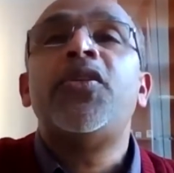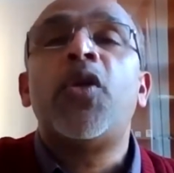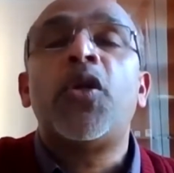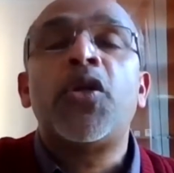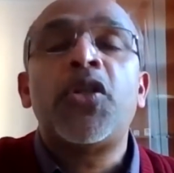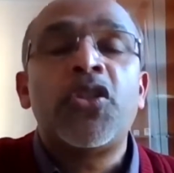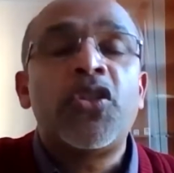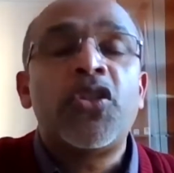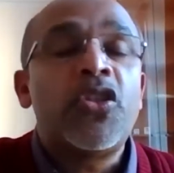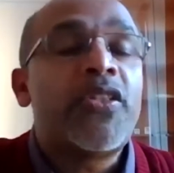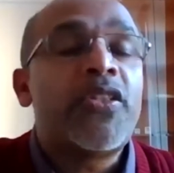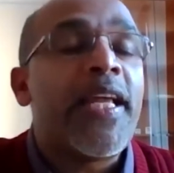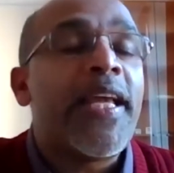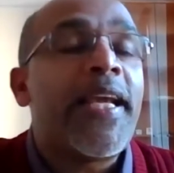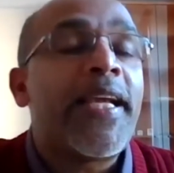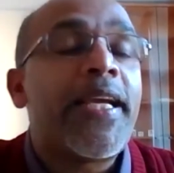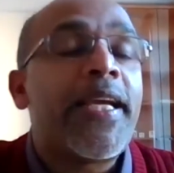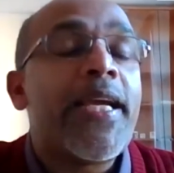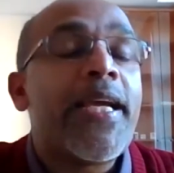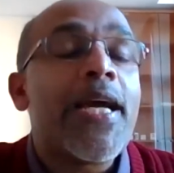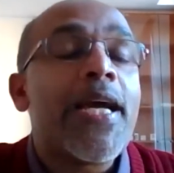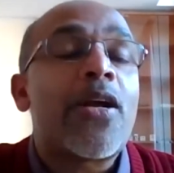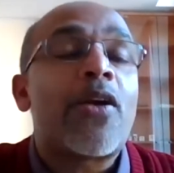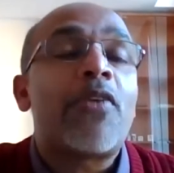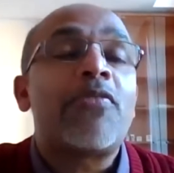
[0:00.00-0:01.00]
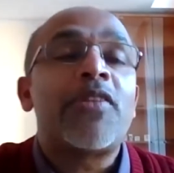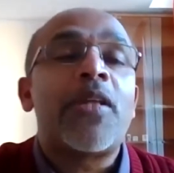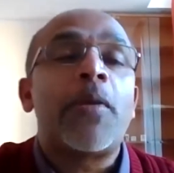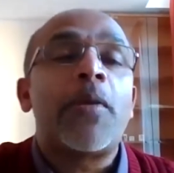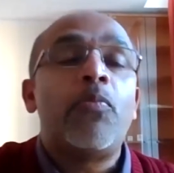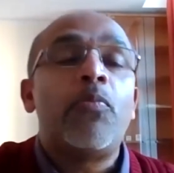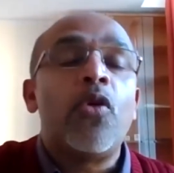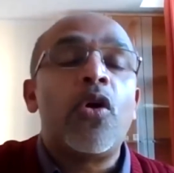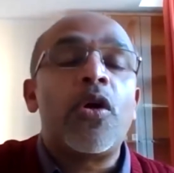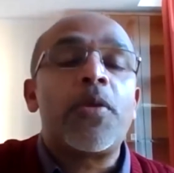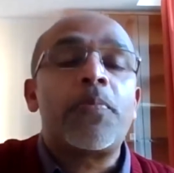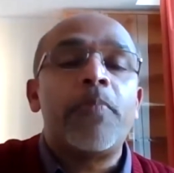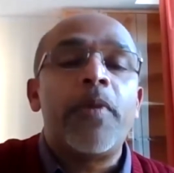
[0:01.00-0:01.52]
in order to take care of the
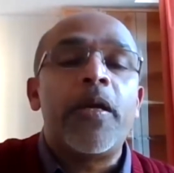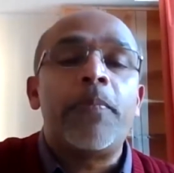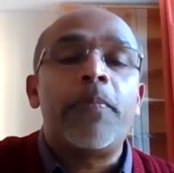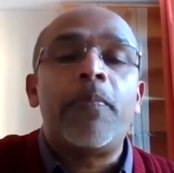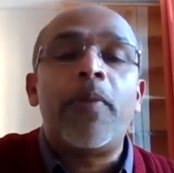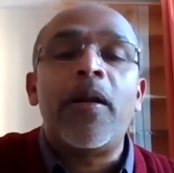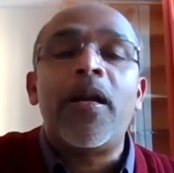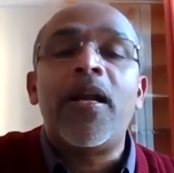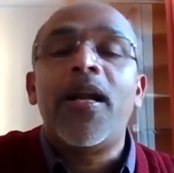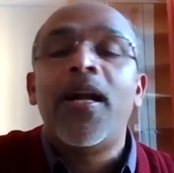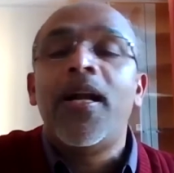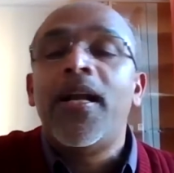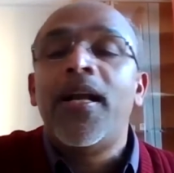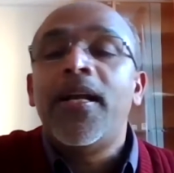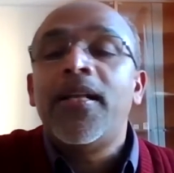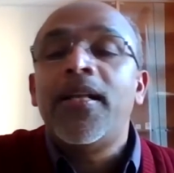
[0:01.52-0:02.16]
poor people,